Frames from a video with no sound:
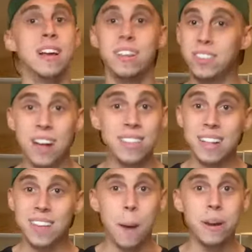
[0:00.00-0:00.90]
It's not
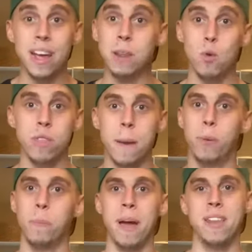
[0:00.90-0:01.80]
that dominant anymore, that
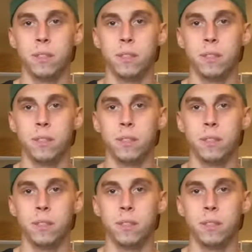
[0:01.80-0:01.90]
bullpen.